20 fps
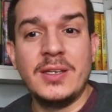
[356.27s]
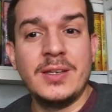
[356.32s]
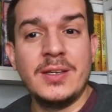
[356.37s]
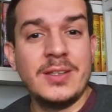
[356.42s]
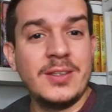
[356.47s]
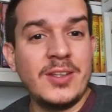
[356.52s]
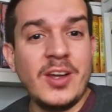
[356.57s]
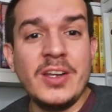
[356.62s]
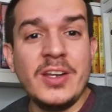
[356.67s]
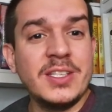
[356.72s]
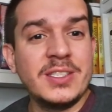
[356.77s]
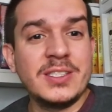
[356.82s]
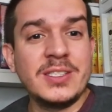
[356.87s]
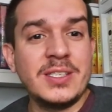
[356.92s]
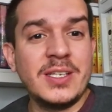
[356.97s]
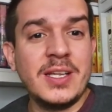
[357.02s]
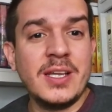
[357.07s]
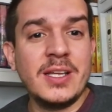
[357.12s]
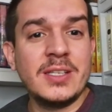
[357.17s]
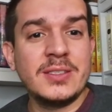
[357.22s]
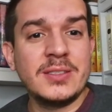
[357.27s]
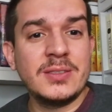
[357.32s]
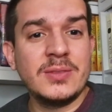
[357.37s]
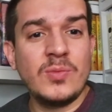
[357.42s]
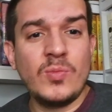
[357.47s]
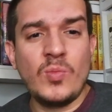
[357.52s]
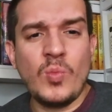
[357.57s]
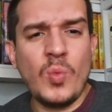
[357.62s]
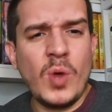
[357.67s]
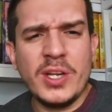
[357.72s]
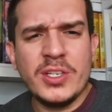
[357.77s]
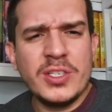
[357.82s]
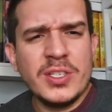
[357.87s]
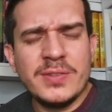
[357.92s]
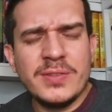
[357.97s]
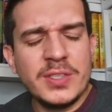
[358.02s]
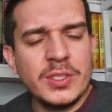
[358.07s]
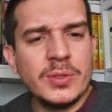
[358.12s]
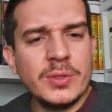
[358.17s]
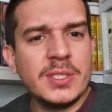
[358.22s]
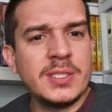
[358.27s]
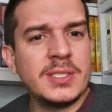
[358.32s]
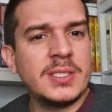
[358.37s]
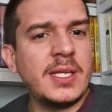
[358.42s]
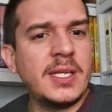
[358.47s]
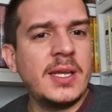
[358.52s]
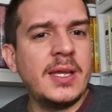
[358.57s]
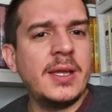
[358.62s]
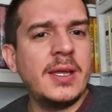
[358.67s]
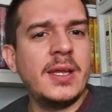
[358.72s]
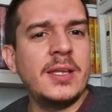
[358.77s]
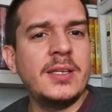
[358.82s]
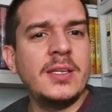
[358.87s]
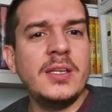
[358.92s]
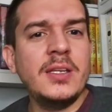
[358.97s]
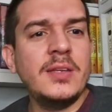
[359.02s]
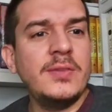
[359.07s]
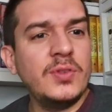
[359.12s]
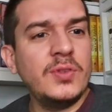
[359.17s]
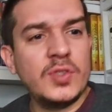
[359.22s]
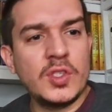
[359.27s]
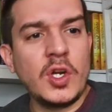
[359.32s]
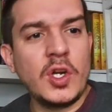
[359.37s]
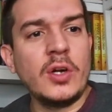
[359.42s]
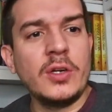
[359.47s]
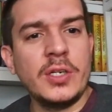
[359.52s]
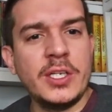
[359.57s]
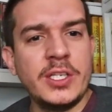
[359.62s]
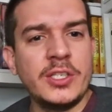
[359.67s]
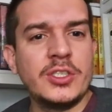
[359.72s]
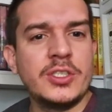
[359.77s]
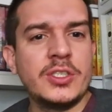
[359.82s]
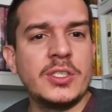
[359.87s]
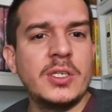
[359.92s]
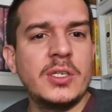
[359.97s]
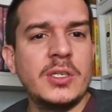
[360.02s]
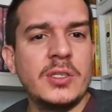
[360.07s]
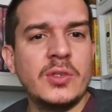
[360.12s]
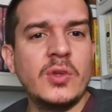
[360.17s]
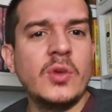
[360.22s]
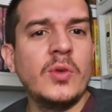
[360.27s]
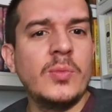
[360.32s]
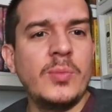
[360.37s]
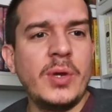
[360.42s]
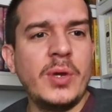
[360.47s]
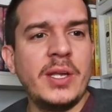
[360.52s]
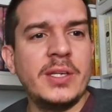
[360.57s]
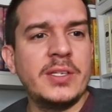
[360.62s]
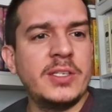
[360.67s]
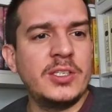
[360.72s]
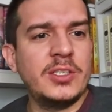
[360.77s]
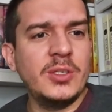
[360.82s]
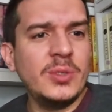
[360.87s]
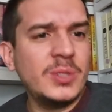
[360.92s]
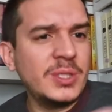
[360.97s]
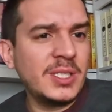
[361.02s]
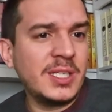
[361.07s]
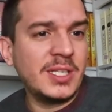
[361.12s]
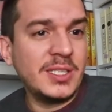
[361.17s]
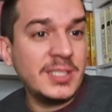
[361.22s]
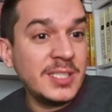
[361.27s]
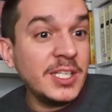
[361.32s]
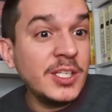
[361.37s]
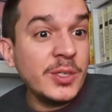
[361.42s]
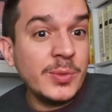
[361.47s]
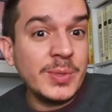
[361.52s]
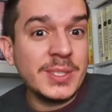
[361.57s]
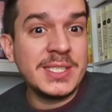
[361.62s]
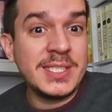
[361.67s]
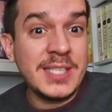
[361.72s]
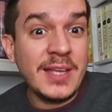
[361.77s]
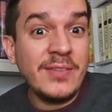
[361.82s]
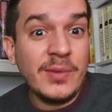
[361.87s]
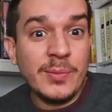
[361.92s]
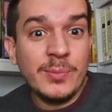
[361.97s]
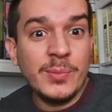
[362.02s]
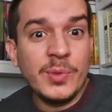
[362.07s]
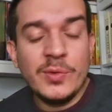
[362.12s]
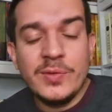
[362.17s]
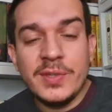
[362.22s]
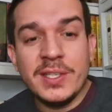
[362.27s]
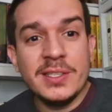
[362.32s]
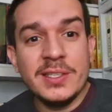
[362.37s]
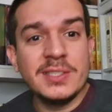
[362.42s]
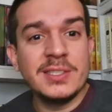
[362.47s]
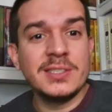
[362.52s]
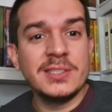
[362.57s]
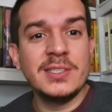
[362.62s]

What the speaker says: the audience is going to ask, why'd you even do this? And then have you tarnished the whole brand? Do you continue with 7 movies?